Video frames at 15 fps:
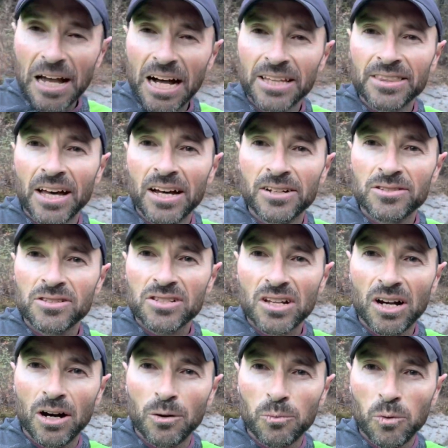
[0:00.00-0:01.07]
Unknowns
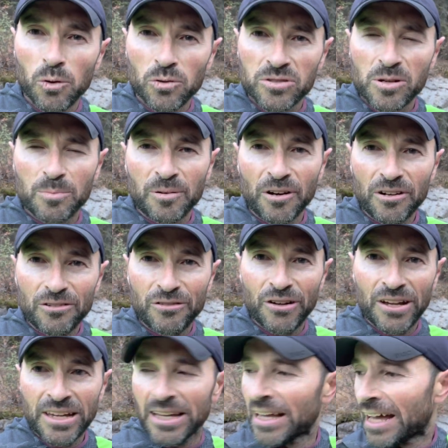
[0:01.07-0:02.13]
are waterproof,
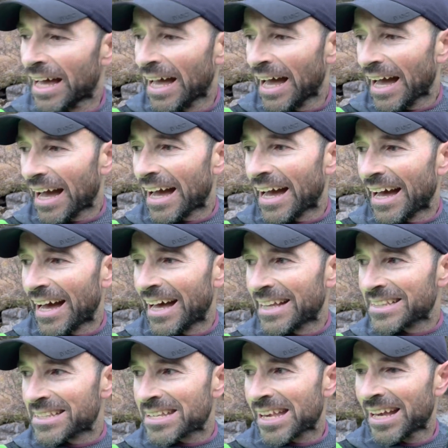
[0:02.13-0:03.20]

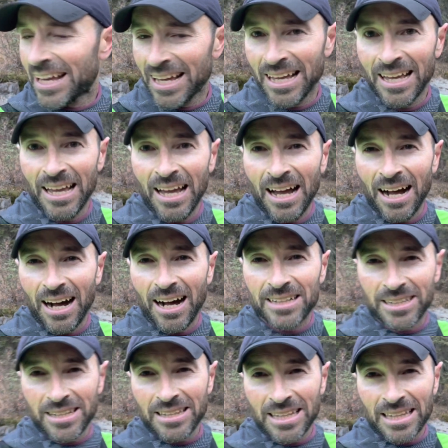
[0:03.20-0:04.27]
and I
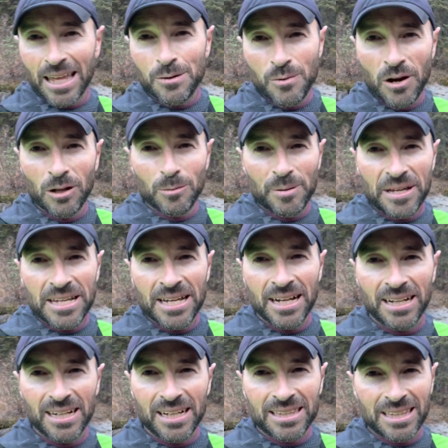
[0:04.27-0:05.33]
don't think they will be.
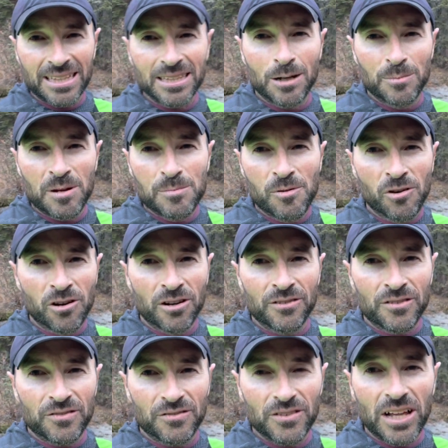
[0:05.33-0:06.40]
I think they'll be more
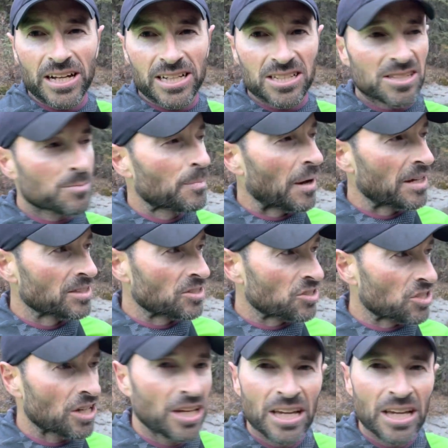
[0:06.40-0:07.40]
of like a sponge.